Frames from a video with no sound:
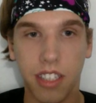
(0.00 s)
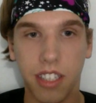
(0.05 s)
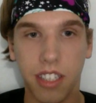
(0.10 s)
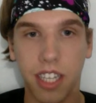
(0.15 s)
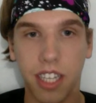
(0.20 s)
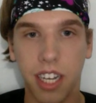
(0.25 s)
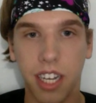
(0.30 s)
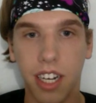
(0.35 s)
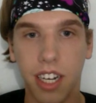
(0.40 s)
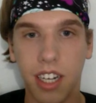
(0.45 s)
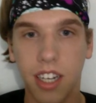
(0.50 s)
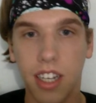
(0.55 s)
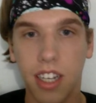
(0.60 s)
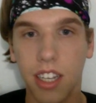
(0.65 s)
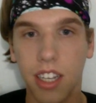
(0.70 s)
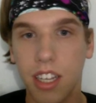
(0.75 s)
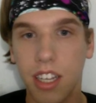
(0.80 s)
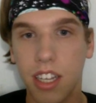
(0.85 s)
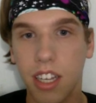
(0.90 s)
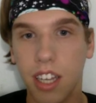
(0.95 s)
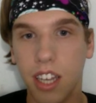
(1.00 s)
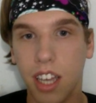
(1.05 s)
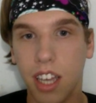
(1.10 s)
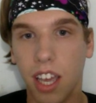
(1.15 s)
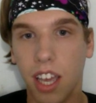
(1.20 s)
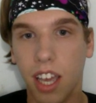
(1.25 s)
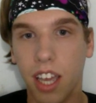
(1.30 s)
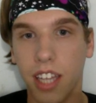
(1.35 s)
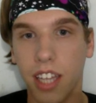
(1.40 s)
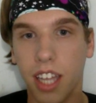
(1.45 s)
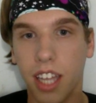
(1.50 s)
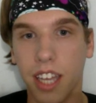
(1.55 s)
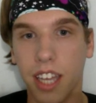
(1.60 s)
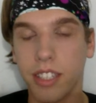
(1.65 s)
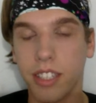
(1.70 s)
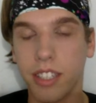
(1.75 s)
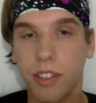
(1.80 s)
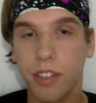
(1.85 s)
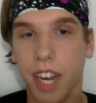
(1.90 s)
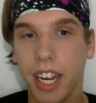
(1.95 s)
this year. And I
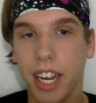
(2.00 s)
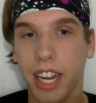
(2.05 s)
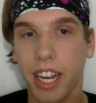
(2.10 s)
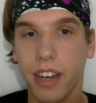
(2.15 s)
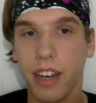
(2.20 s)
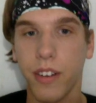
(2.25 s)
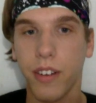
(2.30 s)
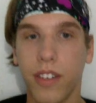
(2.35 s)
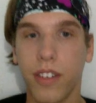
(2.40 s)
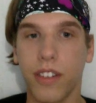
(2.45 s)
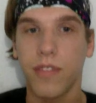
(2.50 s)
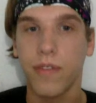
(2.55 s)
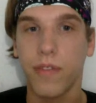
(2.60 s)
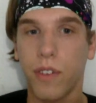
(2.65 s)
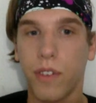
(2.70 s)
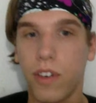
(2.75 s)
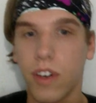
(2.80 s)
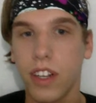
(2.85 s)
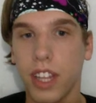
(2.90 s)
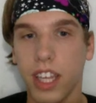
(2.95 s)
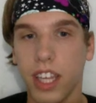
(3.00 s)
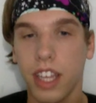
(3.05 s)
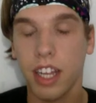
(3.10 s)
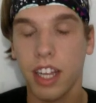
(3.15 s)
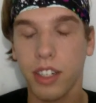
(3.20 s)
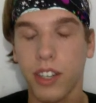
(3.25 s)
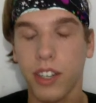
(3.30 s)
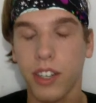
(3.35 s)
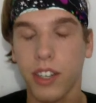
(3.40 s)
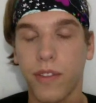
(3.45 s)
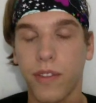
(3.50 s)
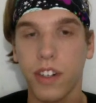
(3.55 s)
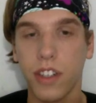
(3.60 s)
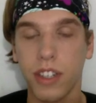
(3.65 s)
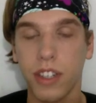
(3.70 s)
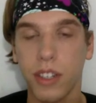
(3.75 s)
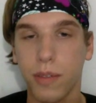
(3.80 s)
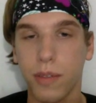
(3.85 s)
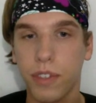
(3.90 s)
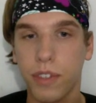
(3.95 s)
also tried out for the Electric
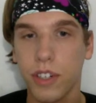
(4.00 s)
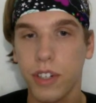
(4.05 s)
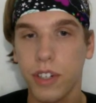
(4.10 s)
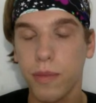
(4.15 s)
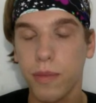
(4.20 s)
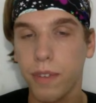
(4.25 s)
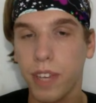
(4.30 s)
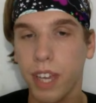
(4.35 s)
Force Hoop Troop